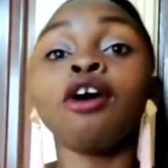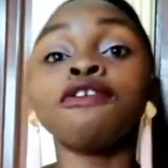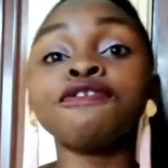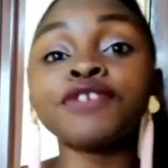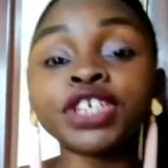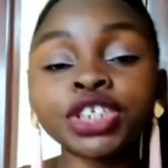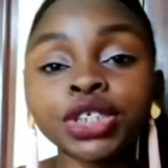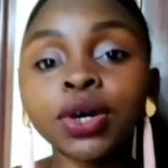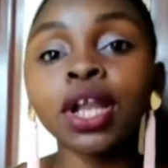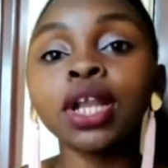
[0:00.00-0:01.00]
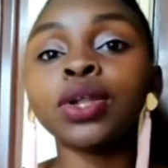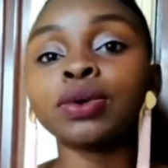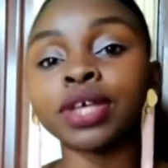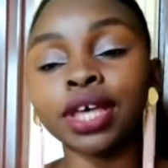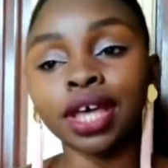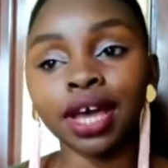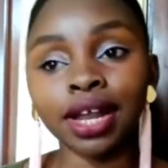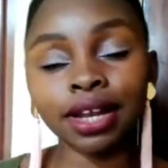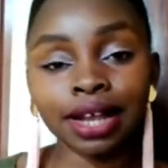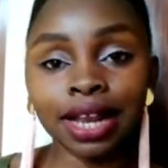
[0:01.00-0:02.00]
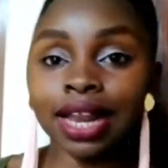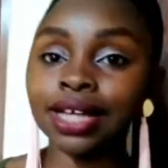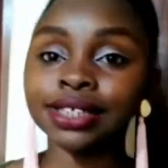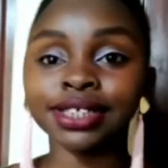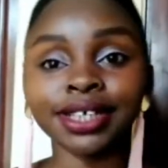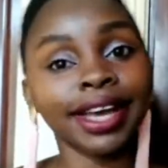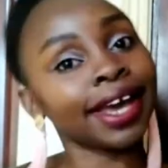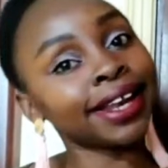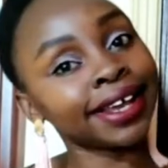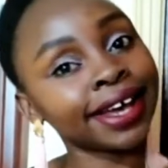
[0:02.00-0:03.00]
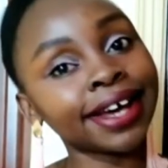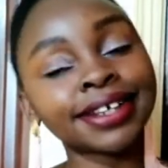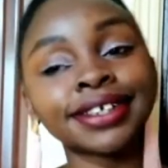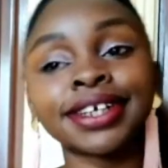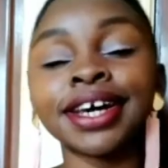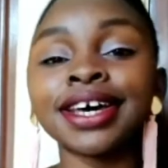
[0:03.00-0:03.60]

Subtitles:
official looking and classy, elegant,